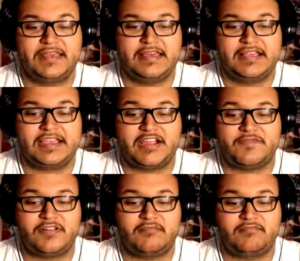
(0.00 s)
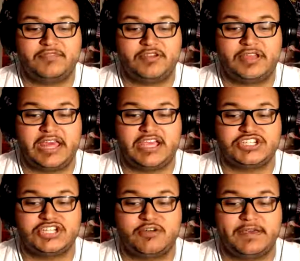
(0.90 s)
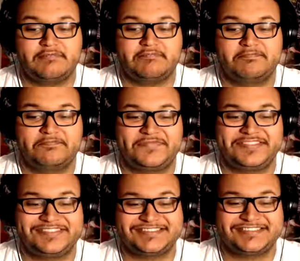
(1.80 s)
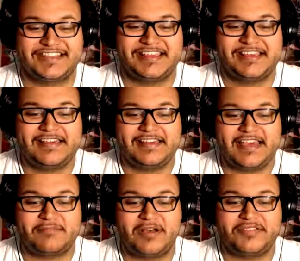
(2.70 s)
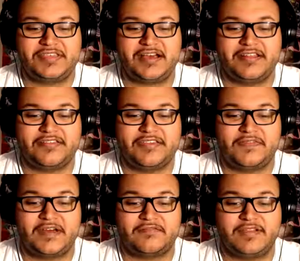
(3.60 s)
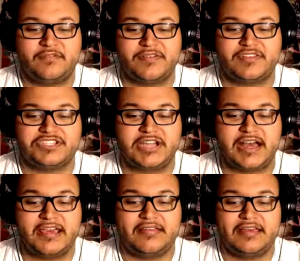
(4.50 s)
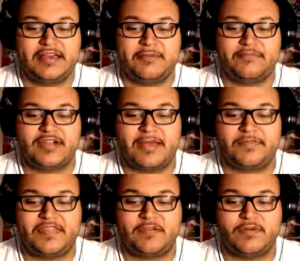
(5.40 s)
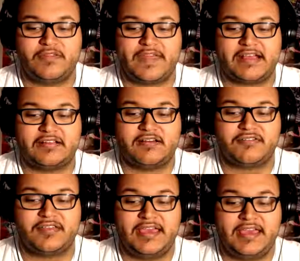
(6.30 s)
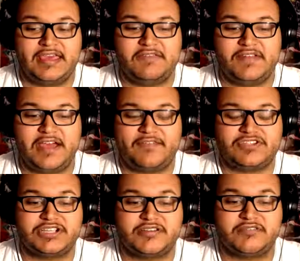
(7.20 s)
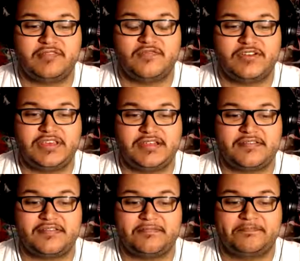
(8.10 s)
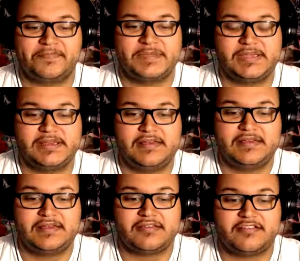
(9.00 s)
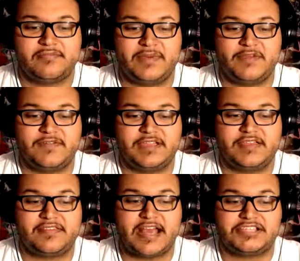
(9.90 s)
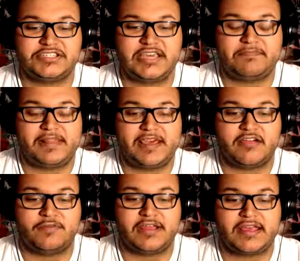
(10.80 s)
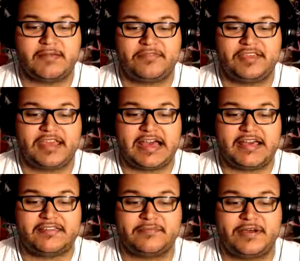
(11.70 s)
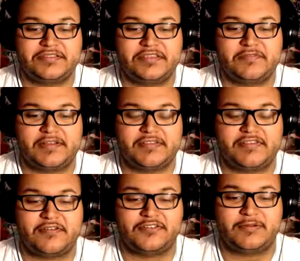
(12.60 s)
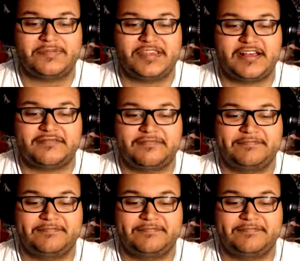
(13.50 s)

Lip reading: Careful, your gay is showing. And Monty honestly thought Rick wasn't shy. Perhaps they weren't that close, even after sharing a room for years. Or maybe Rick is actually a player when it comes to guys and Monty wants us all to himself.